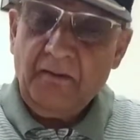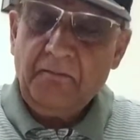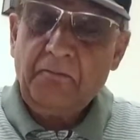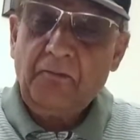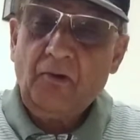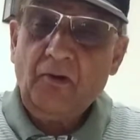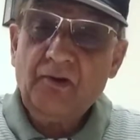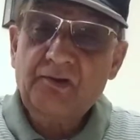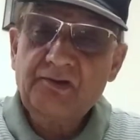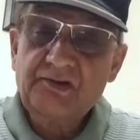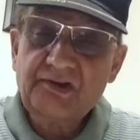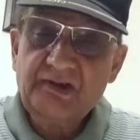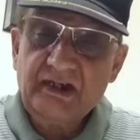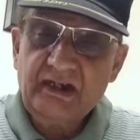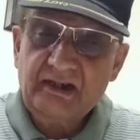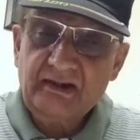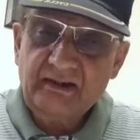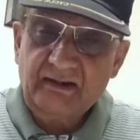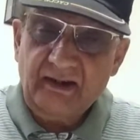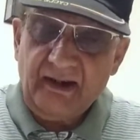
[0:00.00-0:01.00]

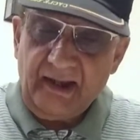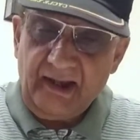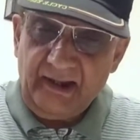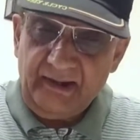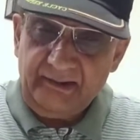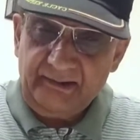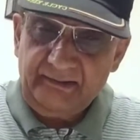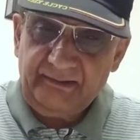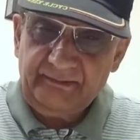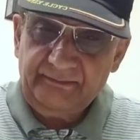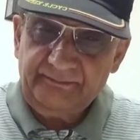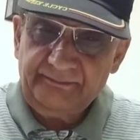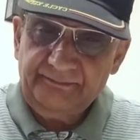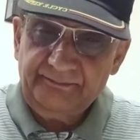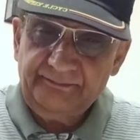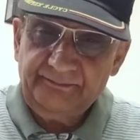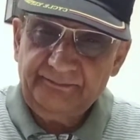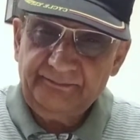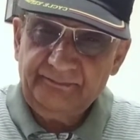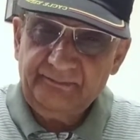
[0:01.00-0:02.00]
Prostate gland
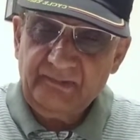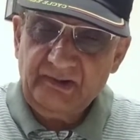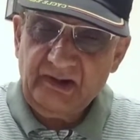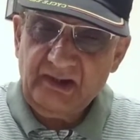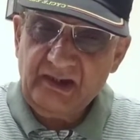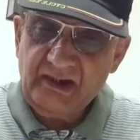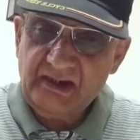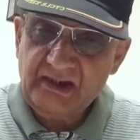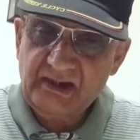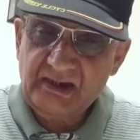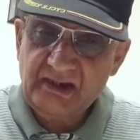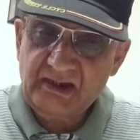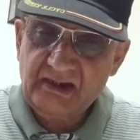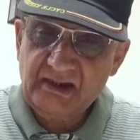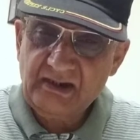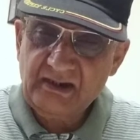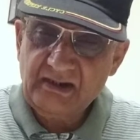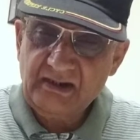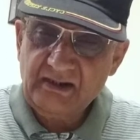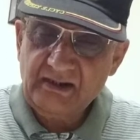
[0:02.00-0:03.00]
is
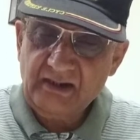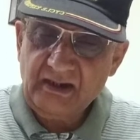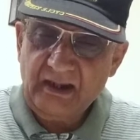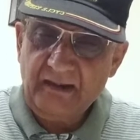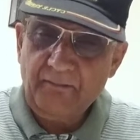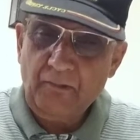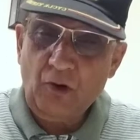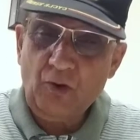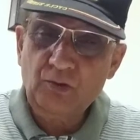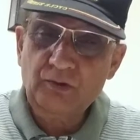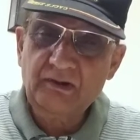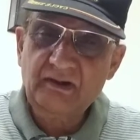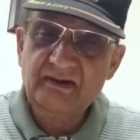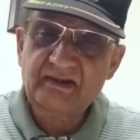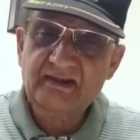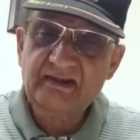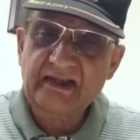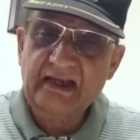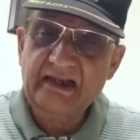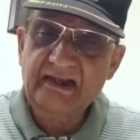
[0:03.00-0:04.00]
about the
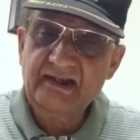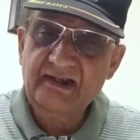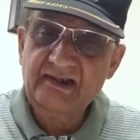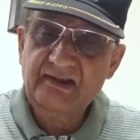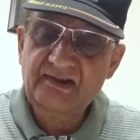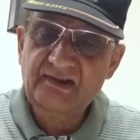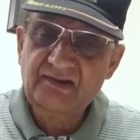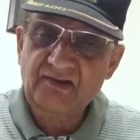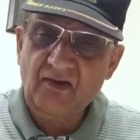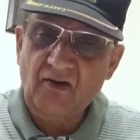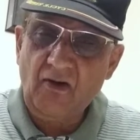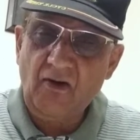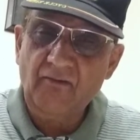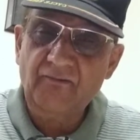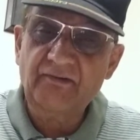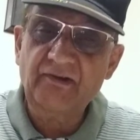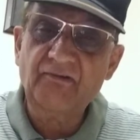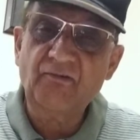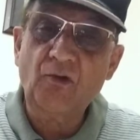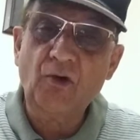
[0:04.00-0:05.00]
size of
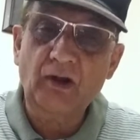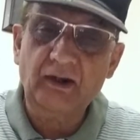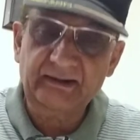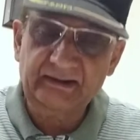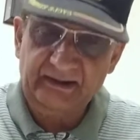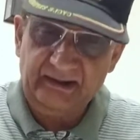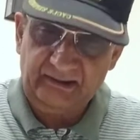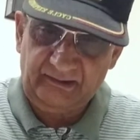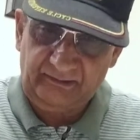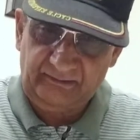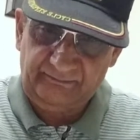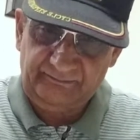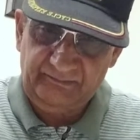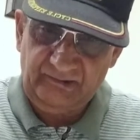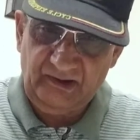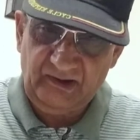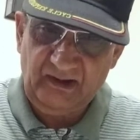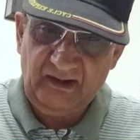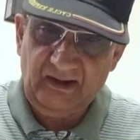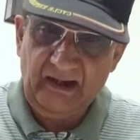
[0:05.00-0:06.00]
a walnut.
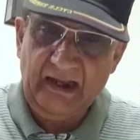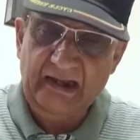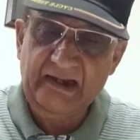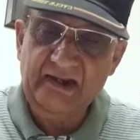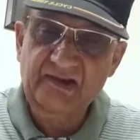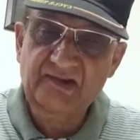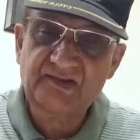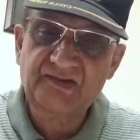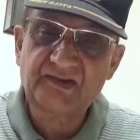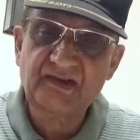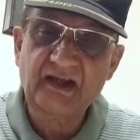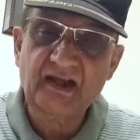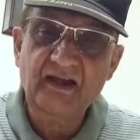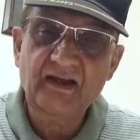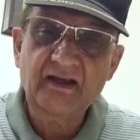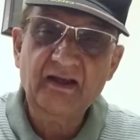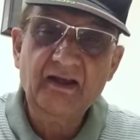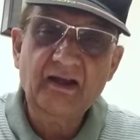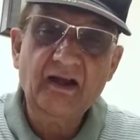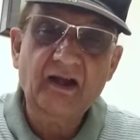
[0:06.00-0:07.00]
It lies
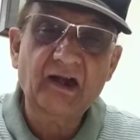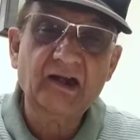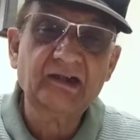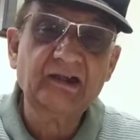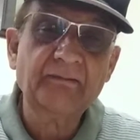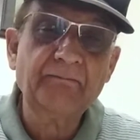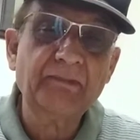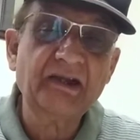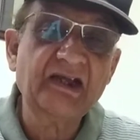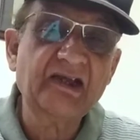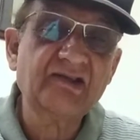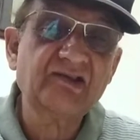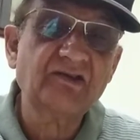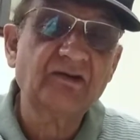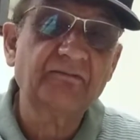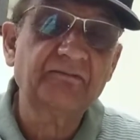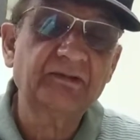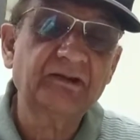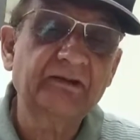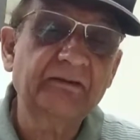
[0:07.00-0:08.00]
at the base
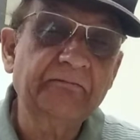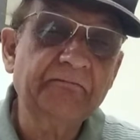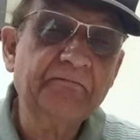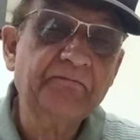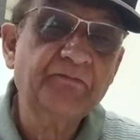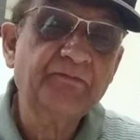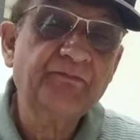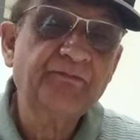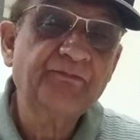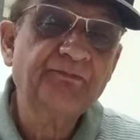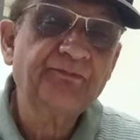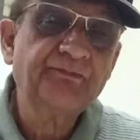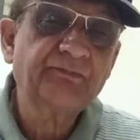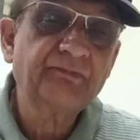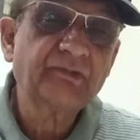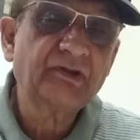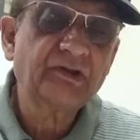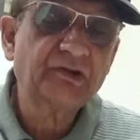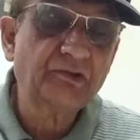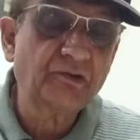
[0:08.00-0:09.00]
of the
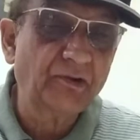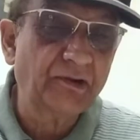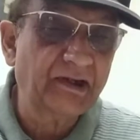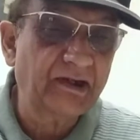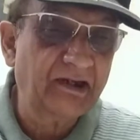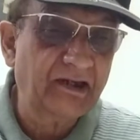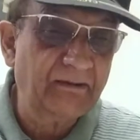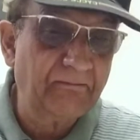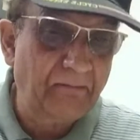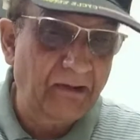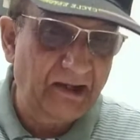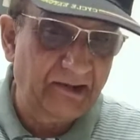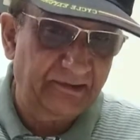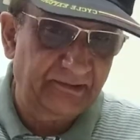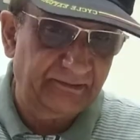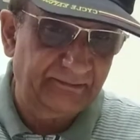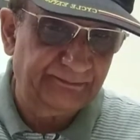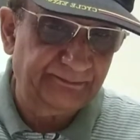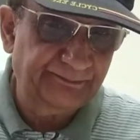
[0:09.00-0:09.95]
urinary bladder.